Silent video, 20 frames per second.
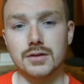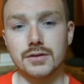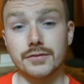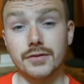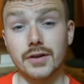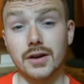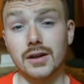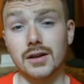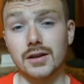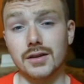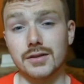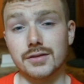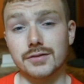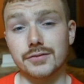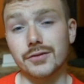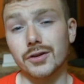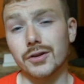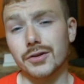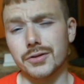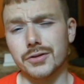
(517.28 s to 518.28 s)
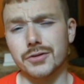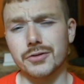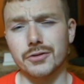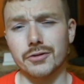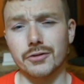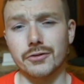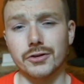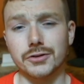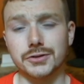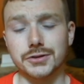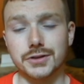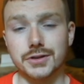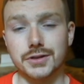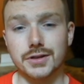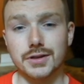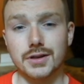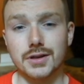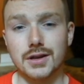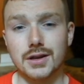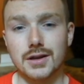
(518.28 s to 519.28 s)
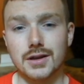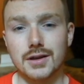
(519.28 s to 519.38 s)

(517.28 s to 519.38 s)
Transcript: Finally, follow your curiosity